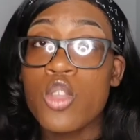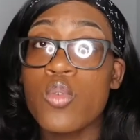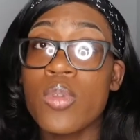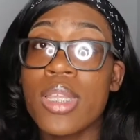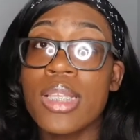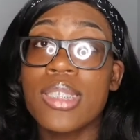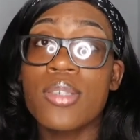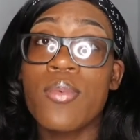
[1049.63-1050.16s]
you
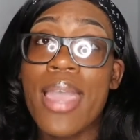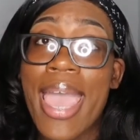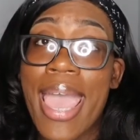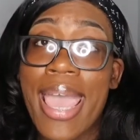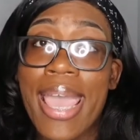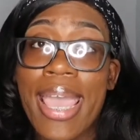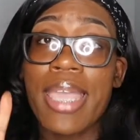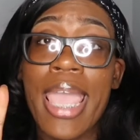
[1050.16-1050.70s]
need to
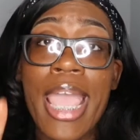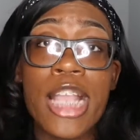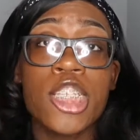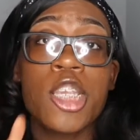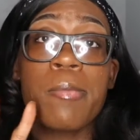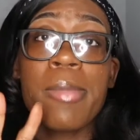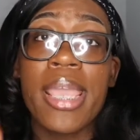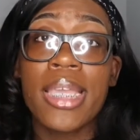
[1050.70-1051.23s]
add add
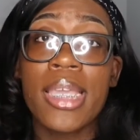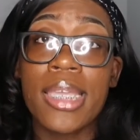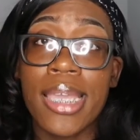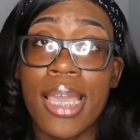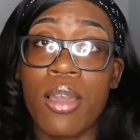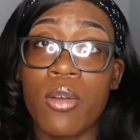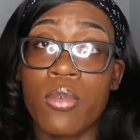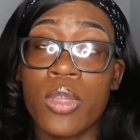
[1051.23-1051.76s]
your bank
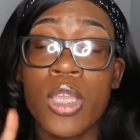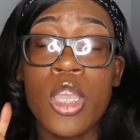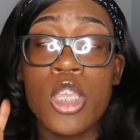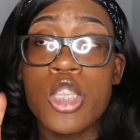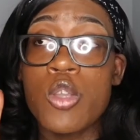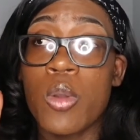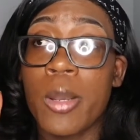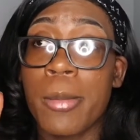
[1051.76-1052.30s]
account
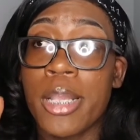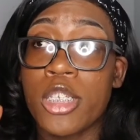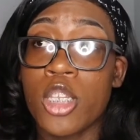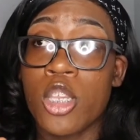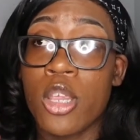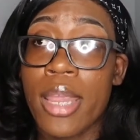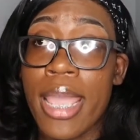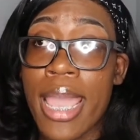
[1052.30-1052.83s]
you want to make
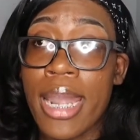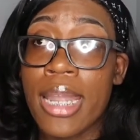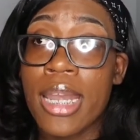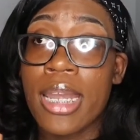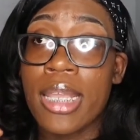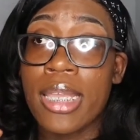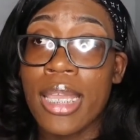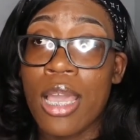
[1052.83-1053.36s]
sure you're adding
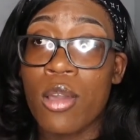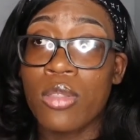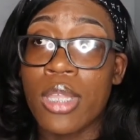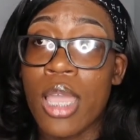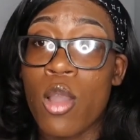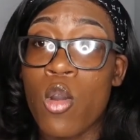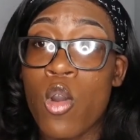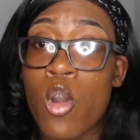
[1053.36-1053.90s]
an account
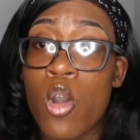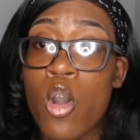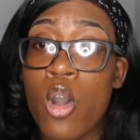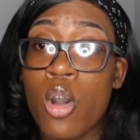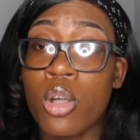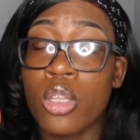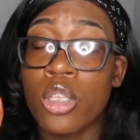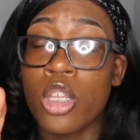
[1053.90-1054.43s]
that
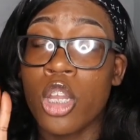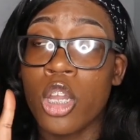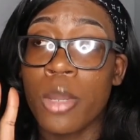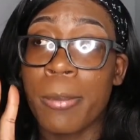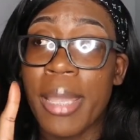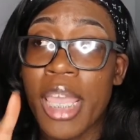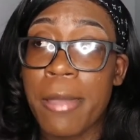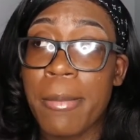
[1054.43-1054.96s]
all
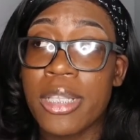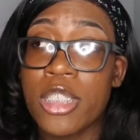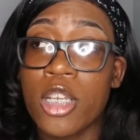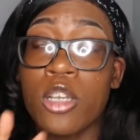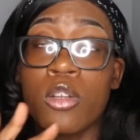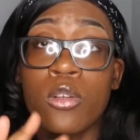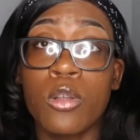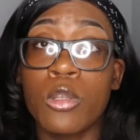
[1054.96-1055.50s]
your payments
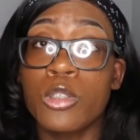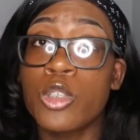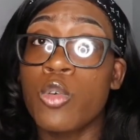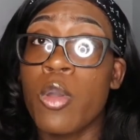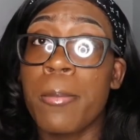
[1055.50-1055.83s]
are going to go to.